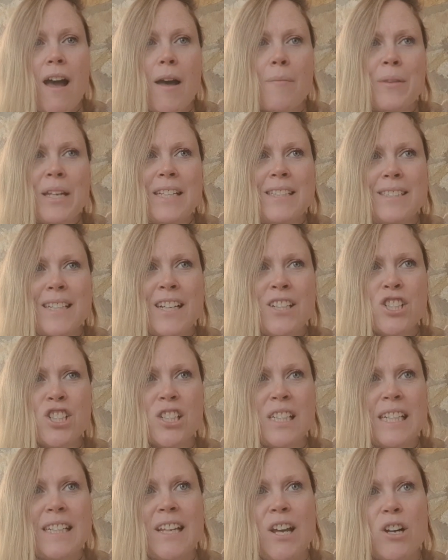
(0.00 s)
And
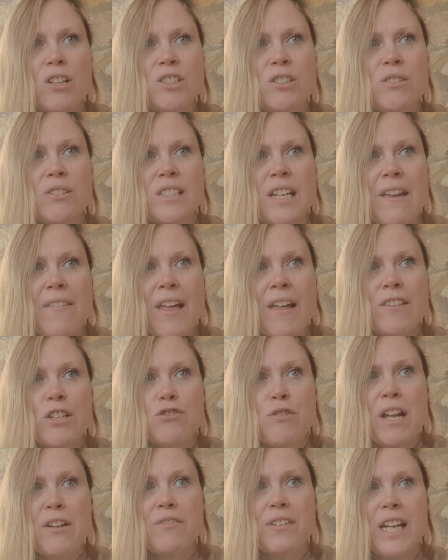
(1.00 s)
essentially, they also say that the
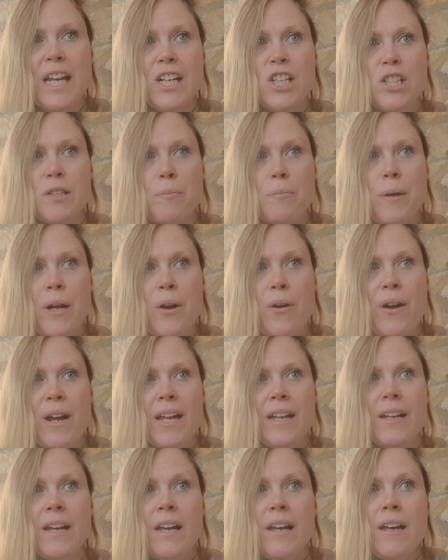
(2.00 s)
stratification
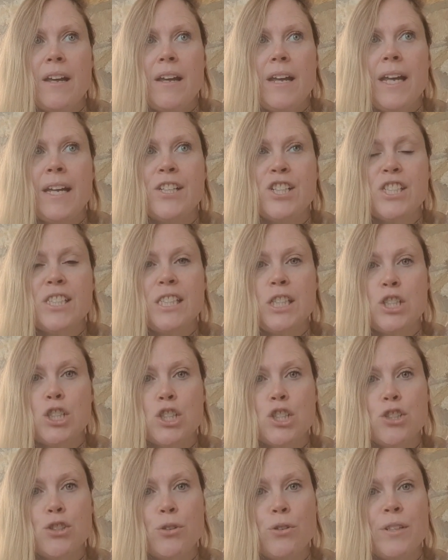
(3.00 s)
period, it just
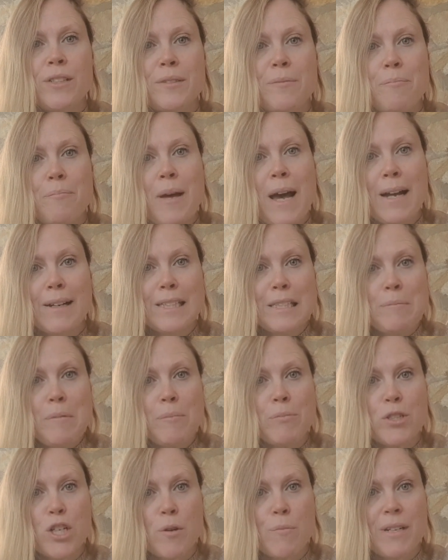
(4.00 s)
ensures
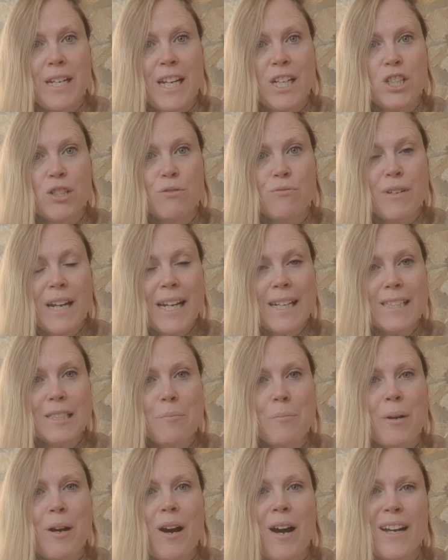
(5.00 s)
maximum germination rates,
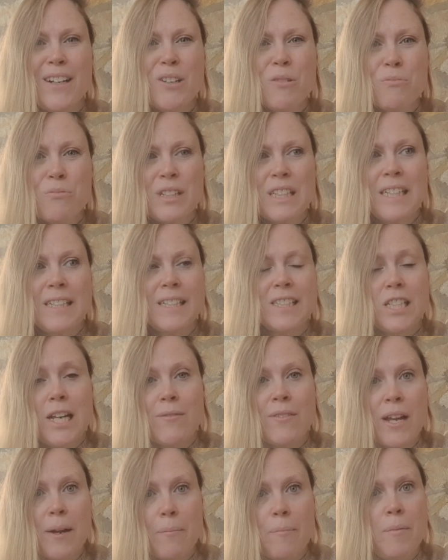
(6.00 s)
but I don't really need to
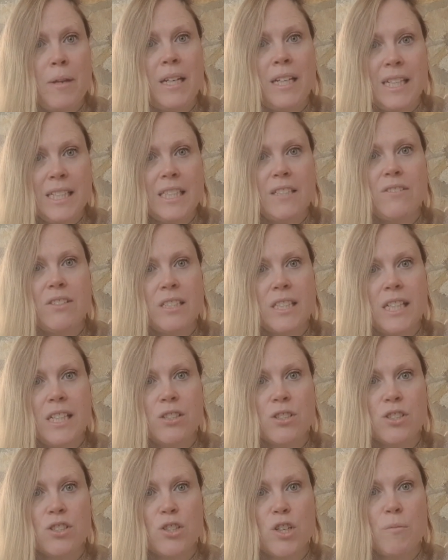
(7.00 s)
have like millions of
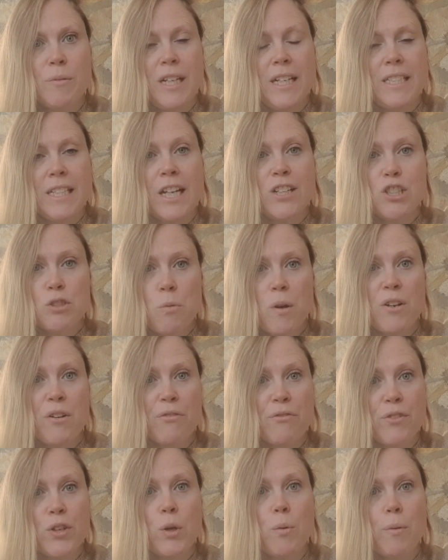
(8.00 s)
seeds germinating. I just want a
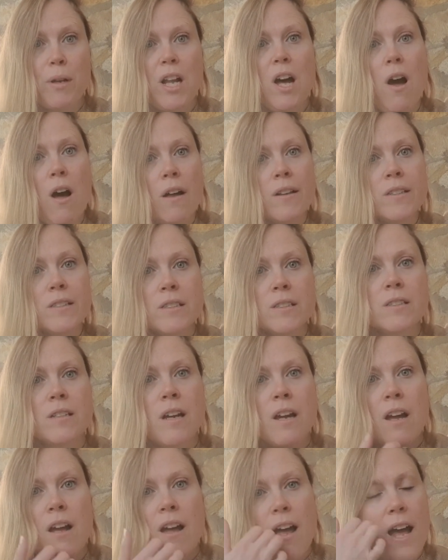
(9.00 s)
few plants.
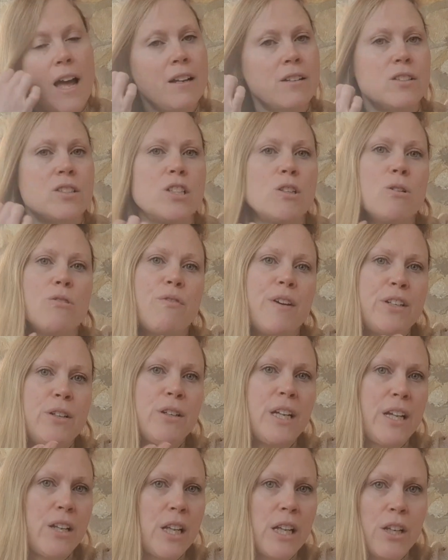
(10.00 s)
And so if I
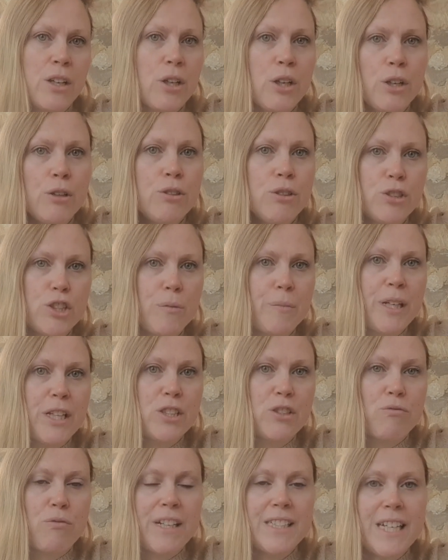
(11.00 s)
don't get like huge
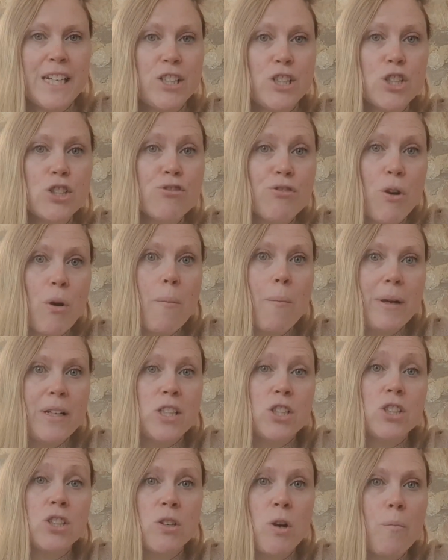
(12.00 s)
germination rates, I can just
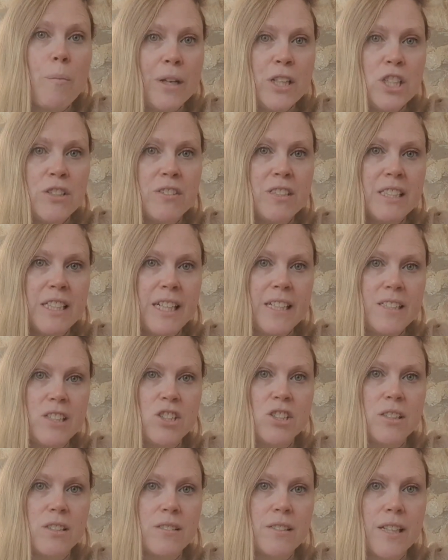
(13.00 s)
sow a bunch of seeds
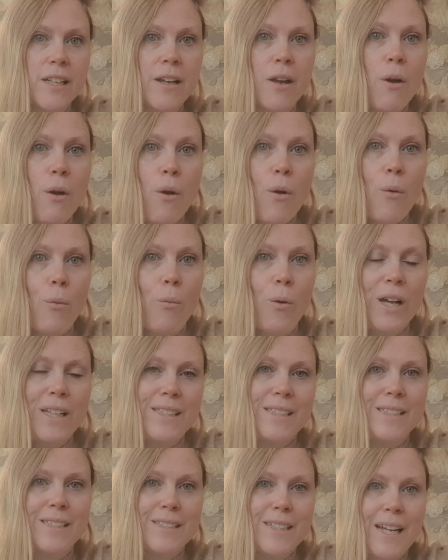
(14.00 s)
and just see
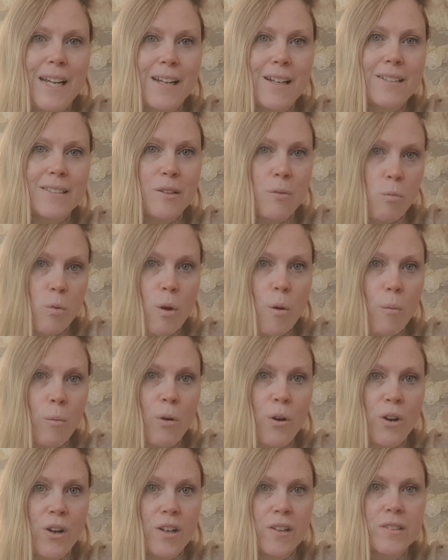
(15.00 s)
what sticks and what
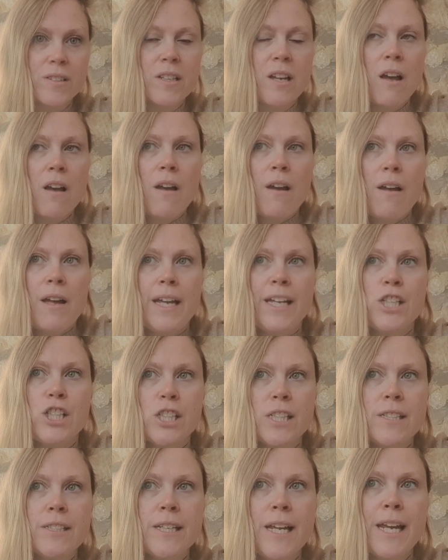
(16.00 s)
works. It
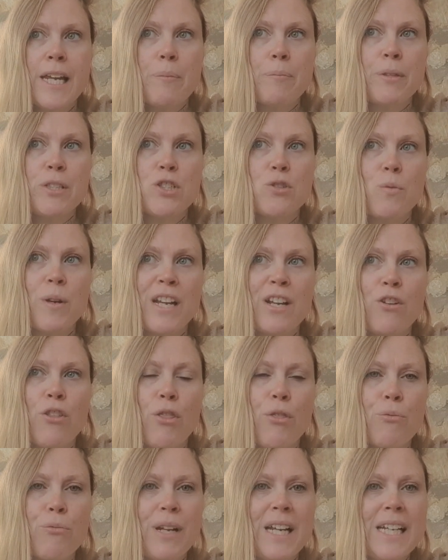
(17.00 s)
should take between
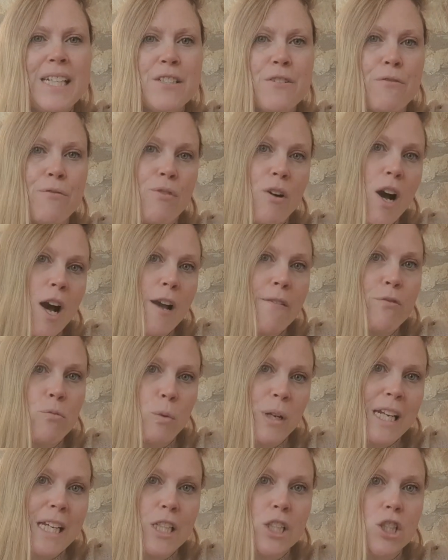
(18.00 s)
3 to 5
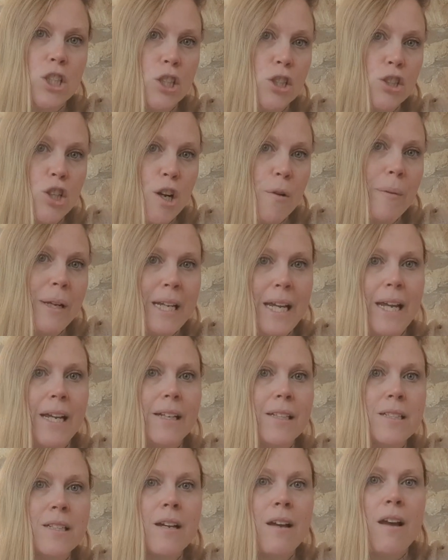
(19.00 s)
weeks to
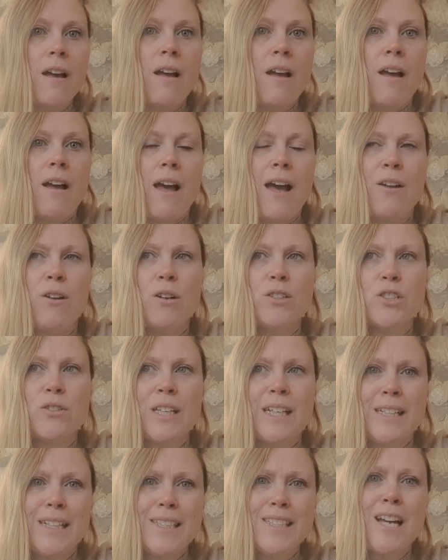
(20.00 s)
germinate. And also
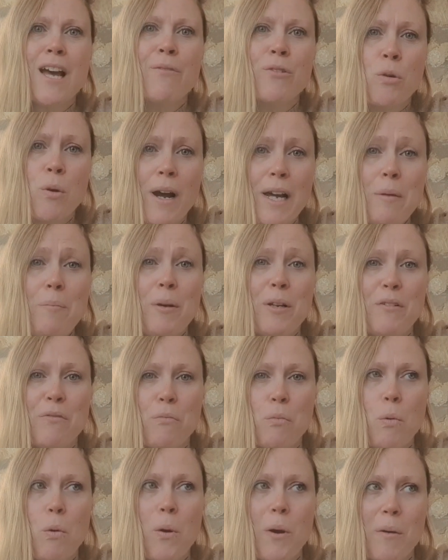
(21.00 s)
they need to have quite a bit
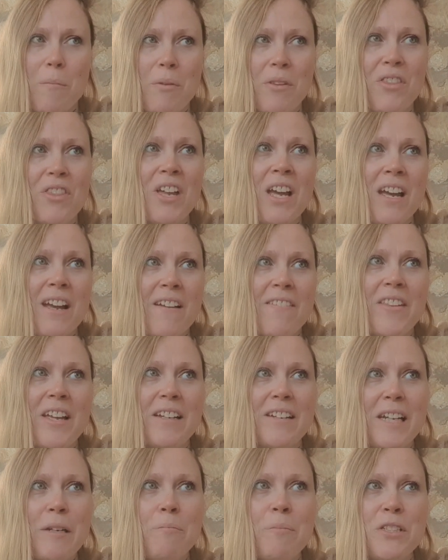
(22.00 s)
of warmth. They
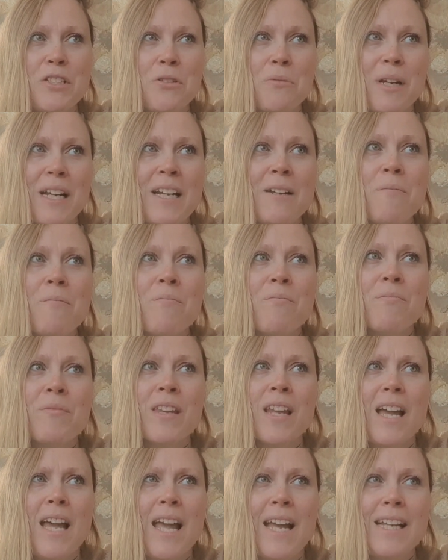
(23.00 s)
need between
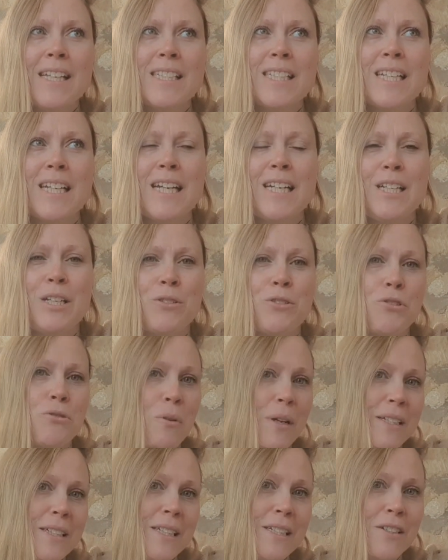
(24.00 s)
18 and
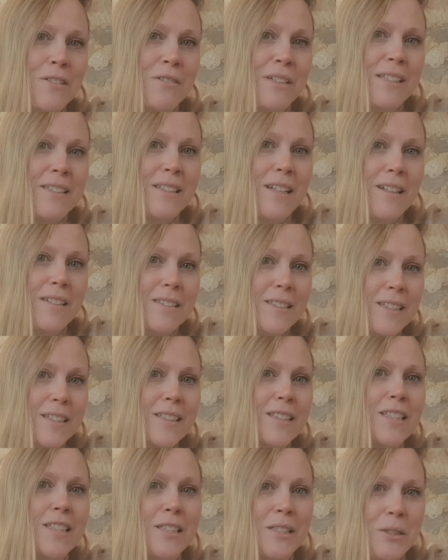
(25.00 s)
20 degrees
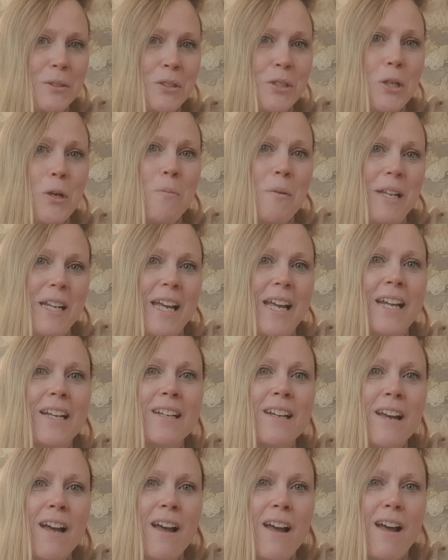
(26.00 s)
Celsius to germinate.
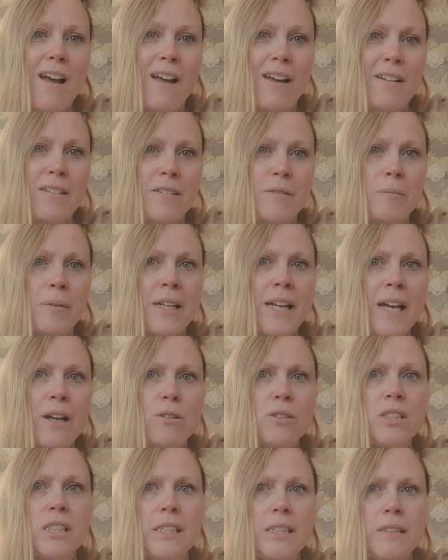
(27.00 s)
And my
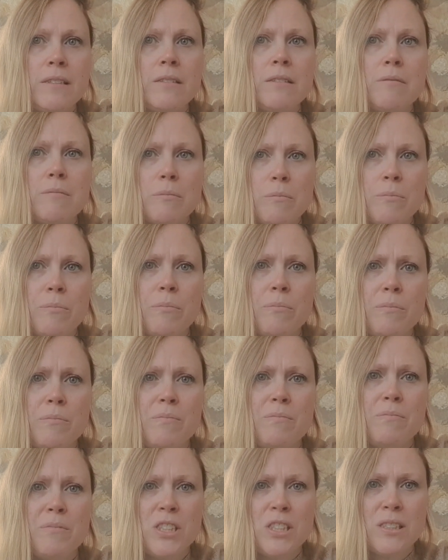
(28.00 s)
house is
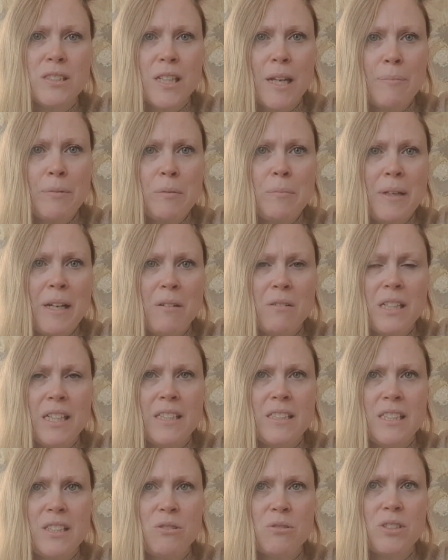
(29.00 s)
just kept about
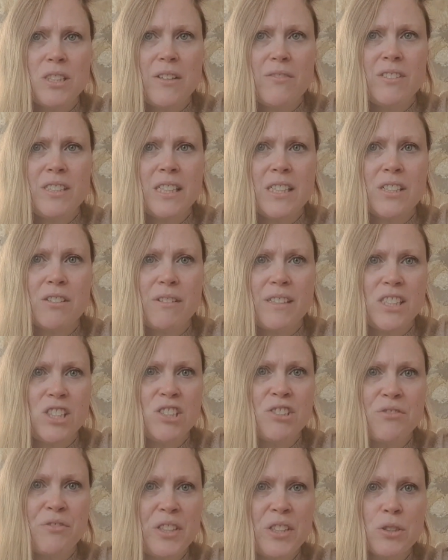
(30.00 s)
18 or 17 degrees. It
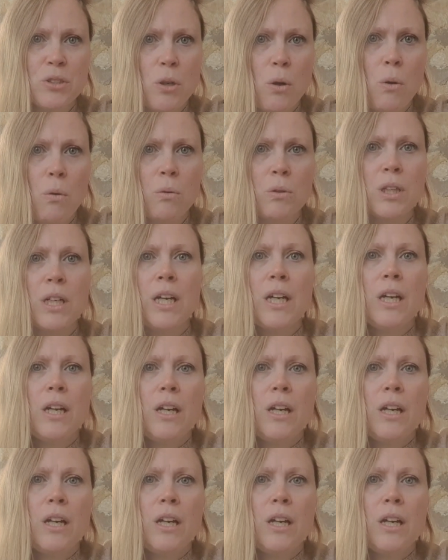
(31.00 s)
just feels cold.